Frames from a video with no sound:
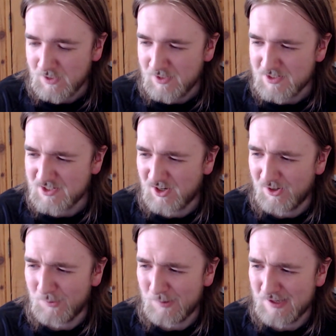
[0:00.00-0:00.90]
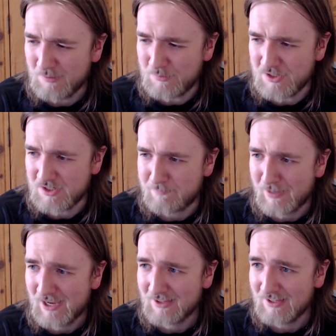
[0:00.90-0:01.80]
So it was
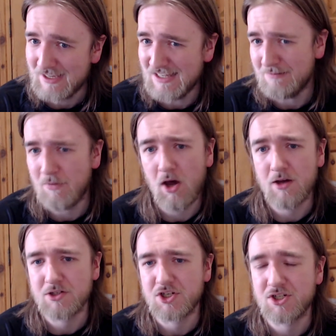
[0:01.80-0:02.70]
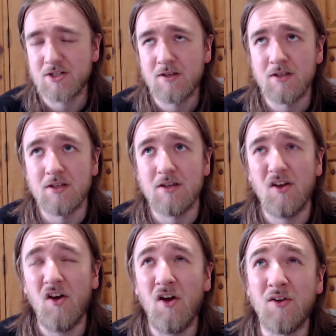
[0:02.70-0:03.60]
back in March.
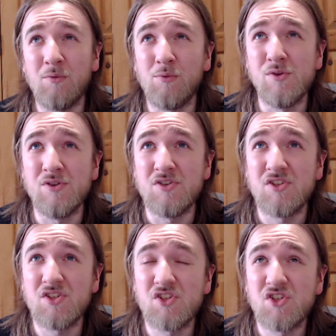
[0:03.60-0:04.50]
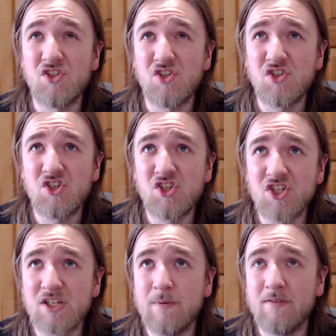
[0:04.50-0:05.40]
I was
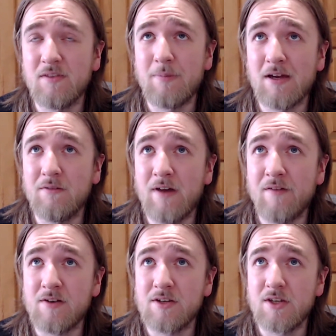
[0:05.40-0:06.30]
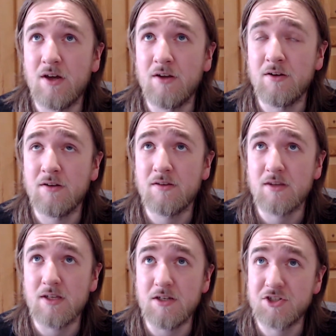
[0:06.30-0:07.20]
just coming off the back of having done
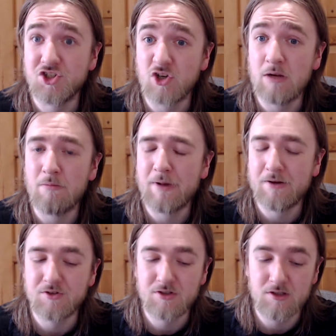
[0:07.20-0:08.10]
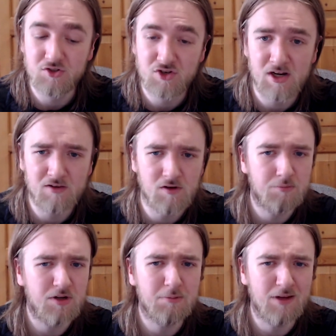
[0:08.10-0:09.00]
the stream about the Australian Grand
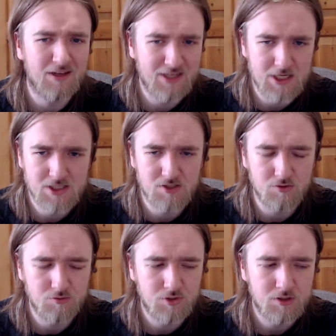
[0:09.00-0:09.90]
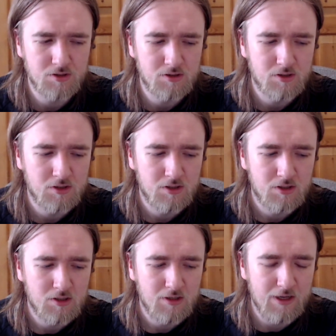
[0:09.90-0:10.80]
being cancelled,
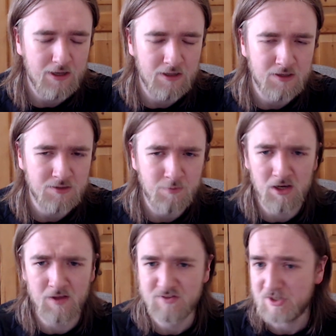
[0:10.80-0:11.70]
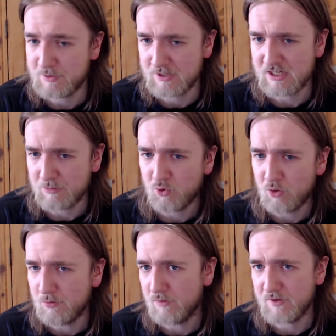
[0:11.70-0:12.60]
and my live streams were getting more and
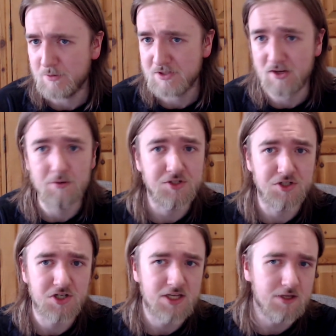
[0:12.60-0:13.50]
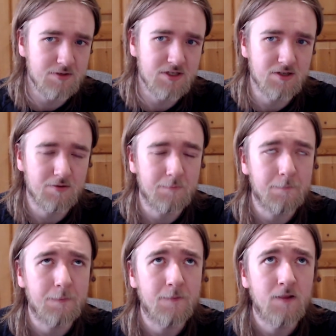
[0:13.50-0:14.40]
more viewers than I was usually used to.
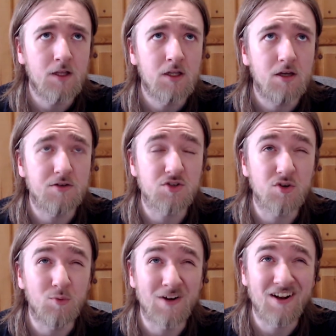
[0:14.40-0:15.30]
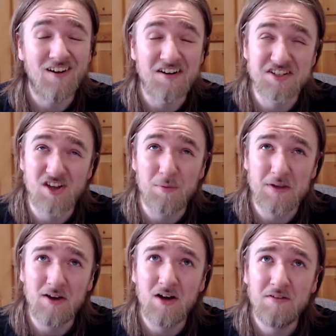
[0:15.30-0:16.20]
I was doing one in
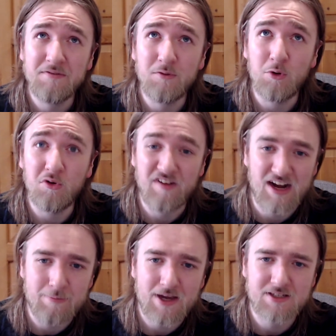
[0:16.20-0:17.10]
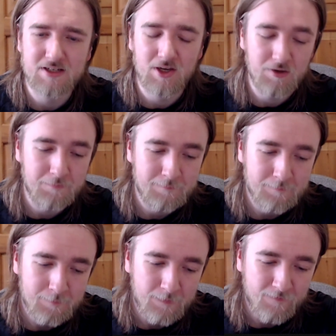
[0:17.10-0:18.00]
ISRBR for Rally Mexico,
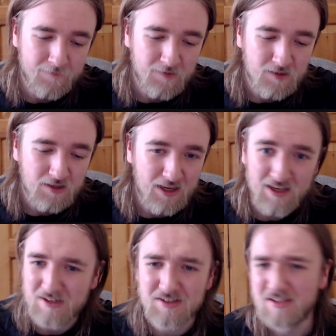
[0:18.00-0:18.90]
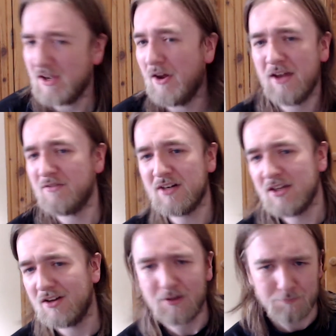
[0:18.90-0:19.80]
and I had a really
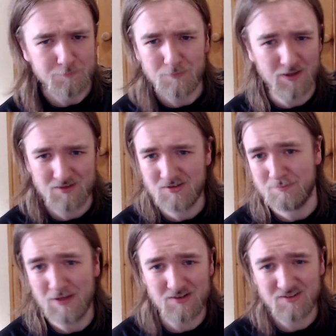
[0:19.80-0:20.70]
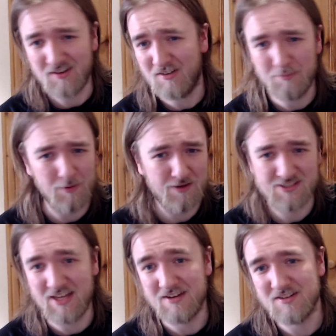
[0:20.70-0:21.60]
high peak current by my
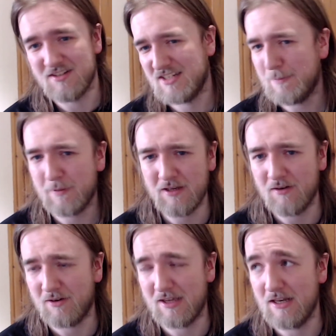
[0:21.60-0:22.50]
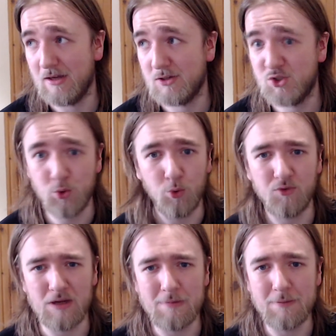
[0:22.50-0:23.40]
standards. Typically I'll get 2 or
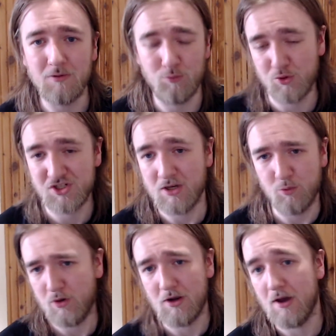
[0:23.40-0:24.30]
3 people watching at one go.